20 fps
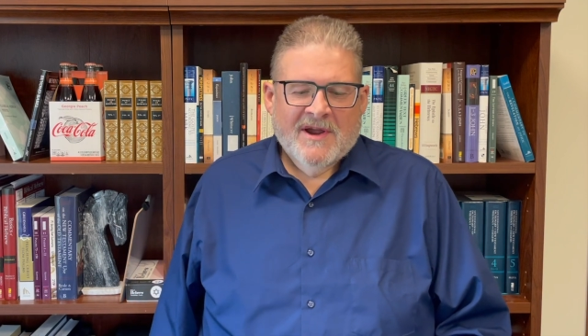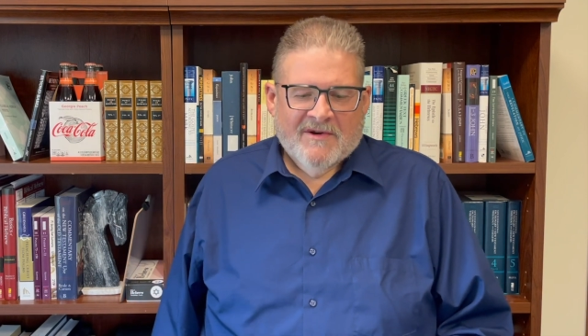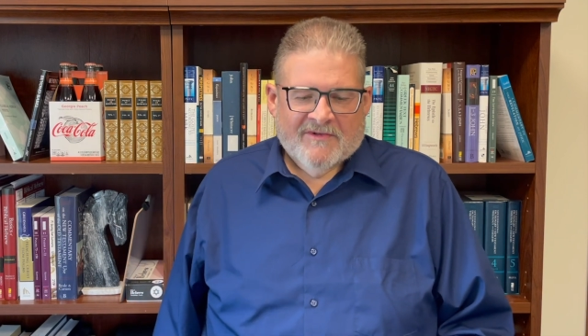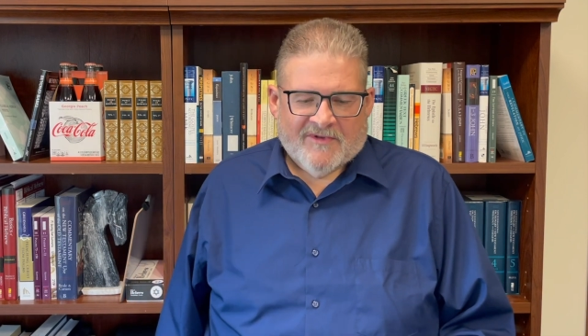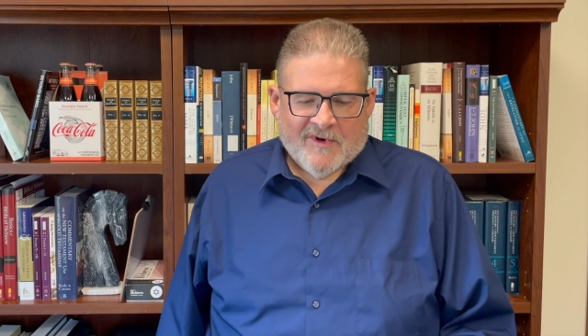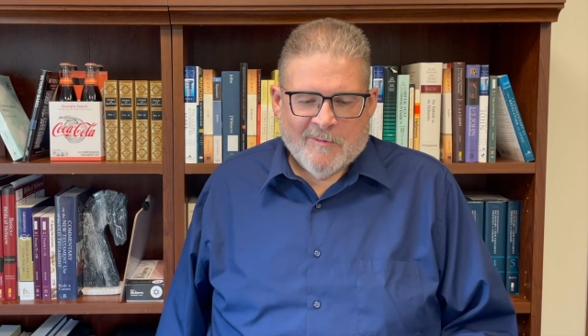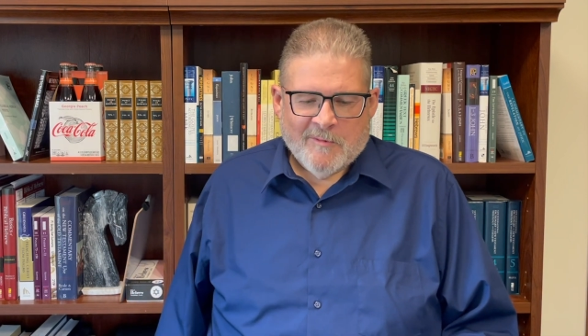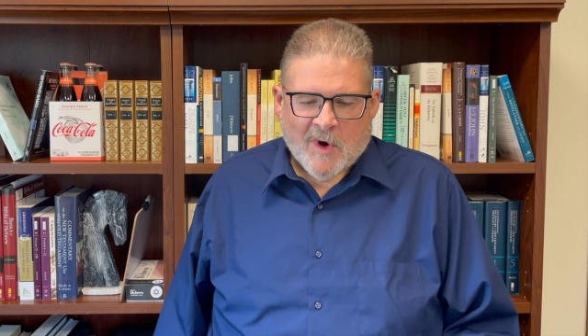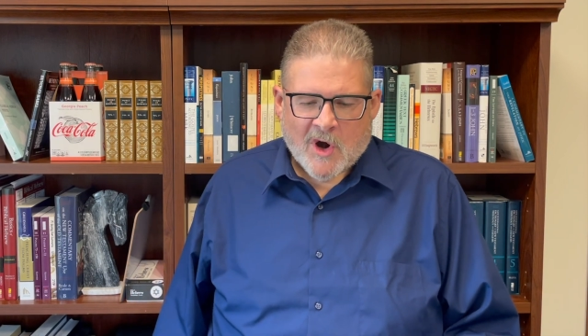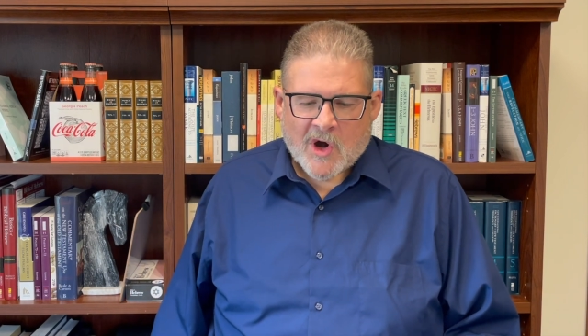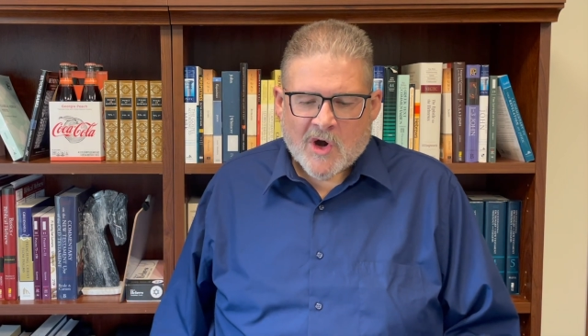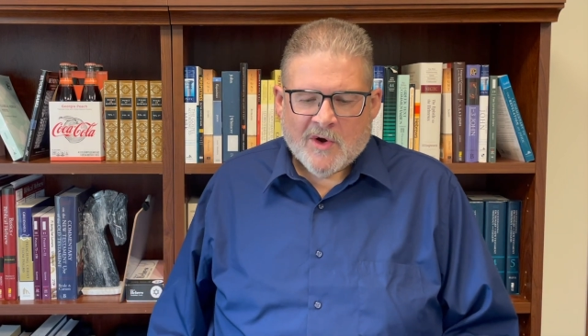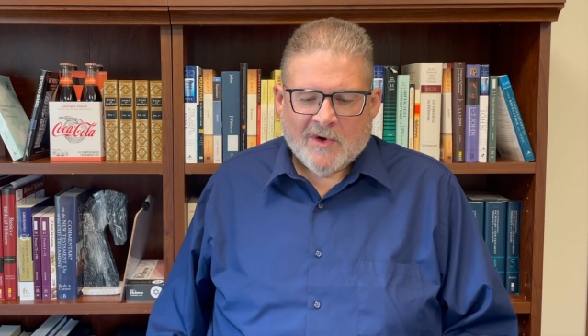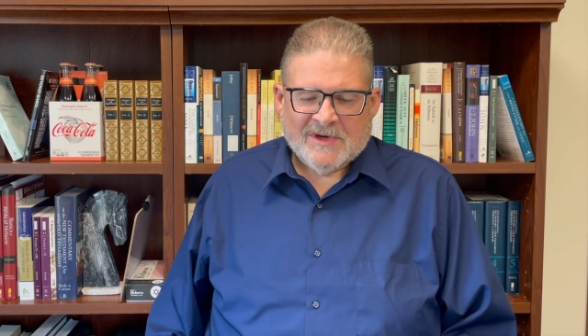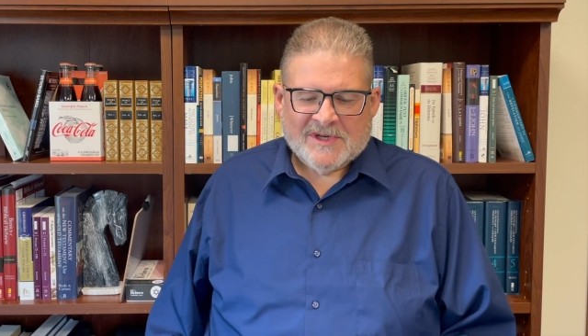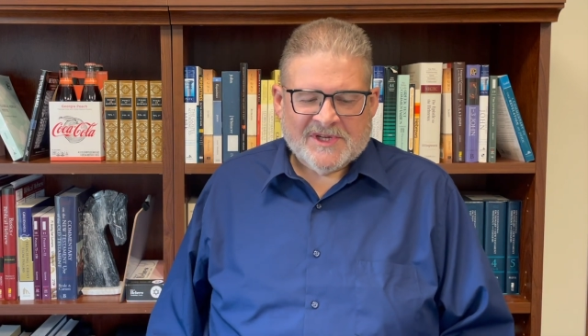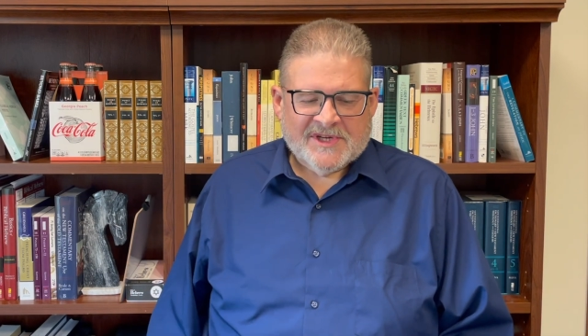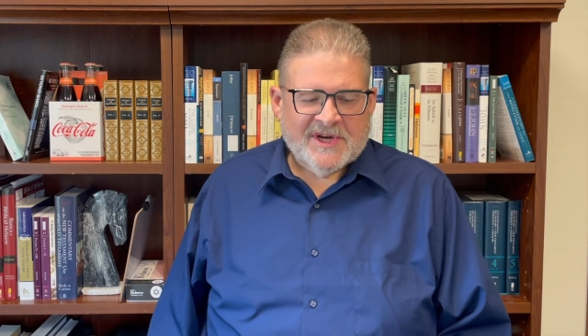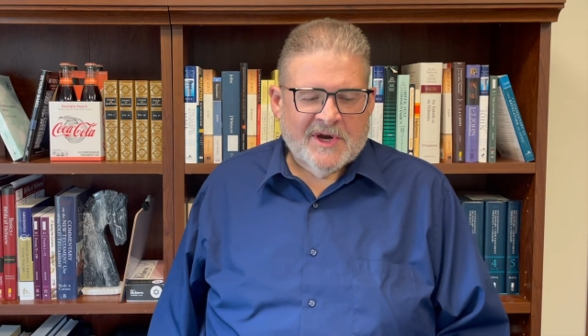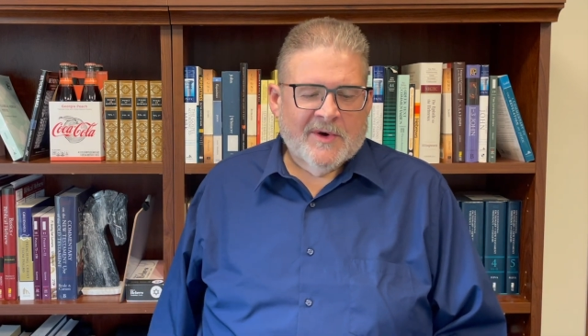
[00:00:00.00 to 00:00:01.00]
from her
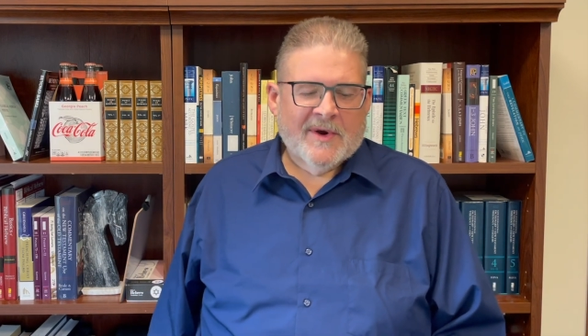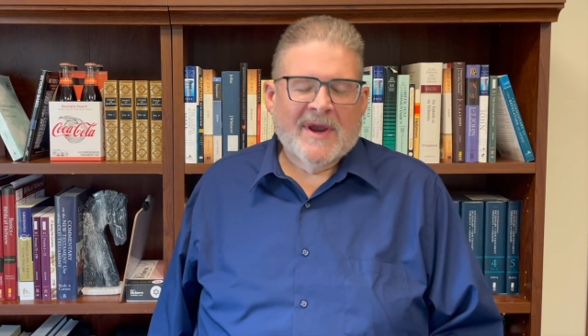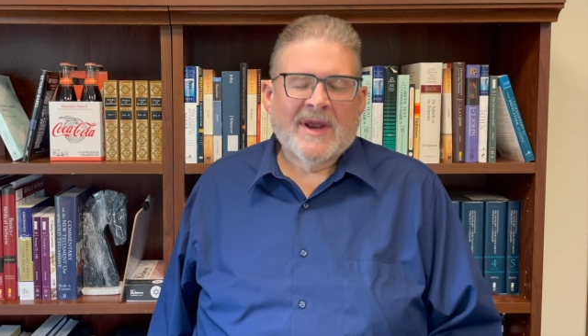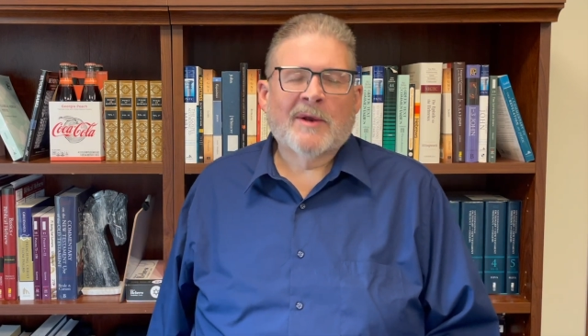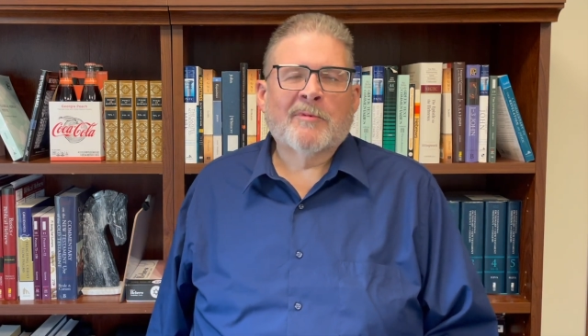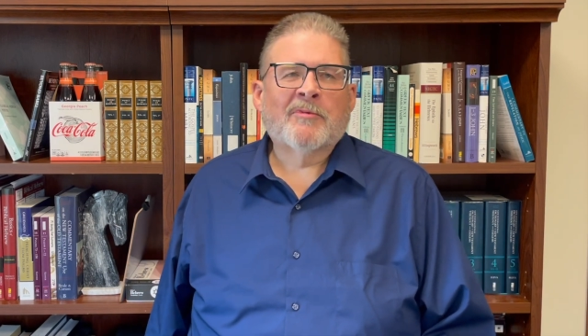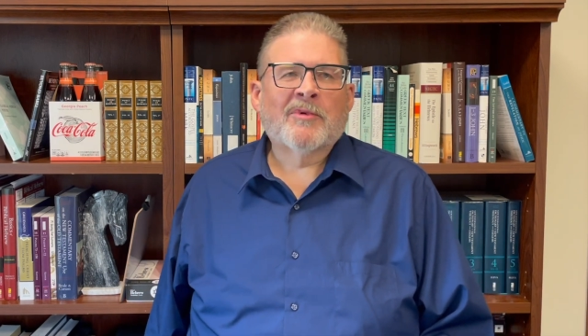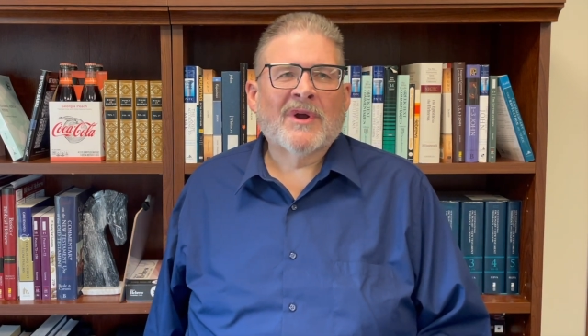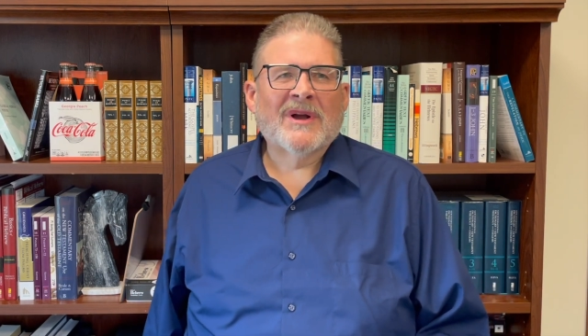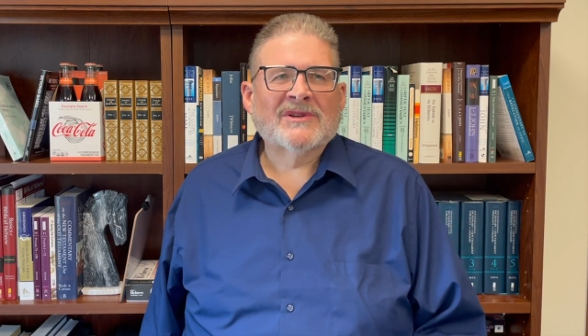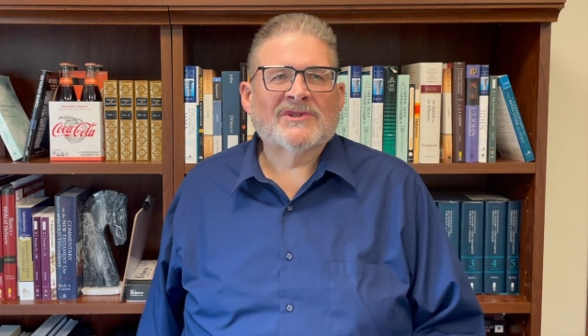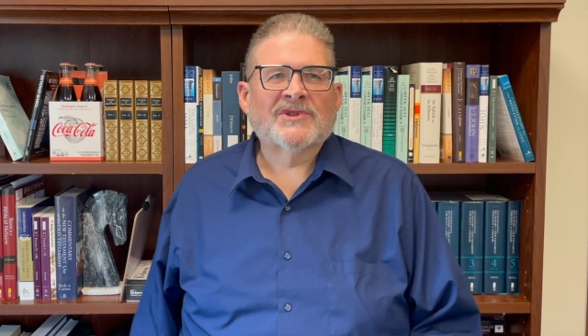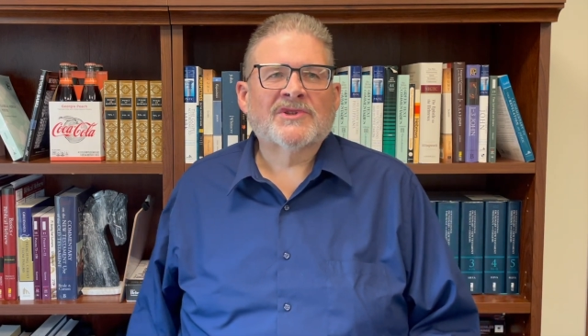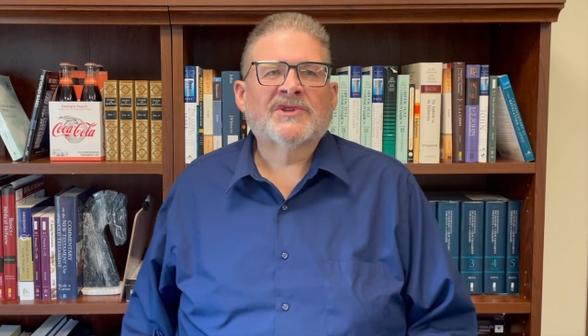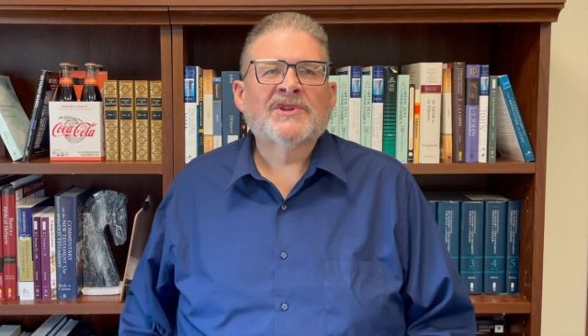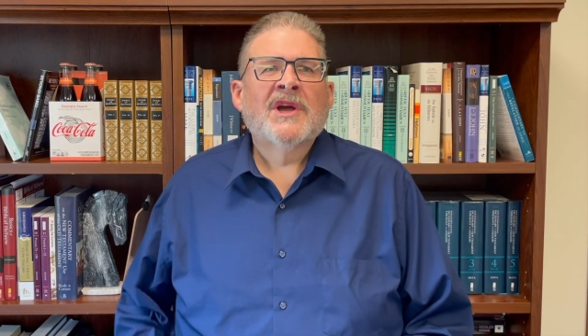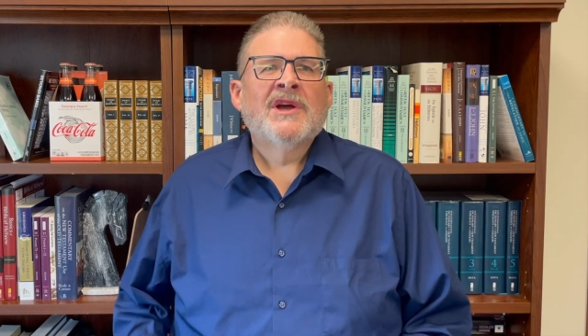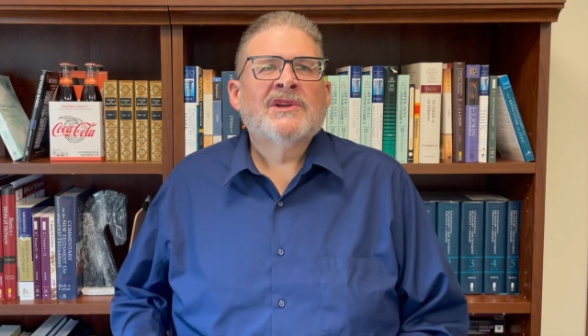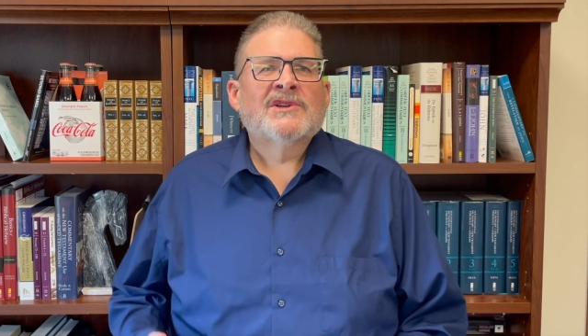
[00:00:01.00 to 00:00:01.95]
Assyrian oppressors,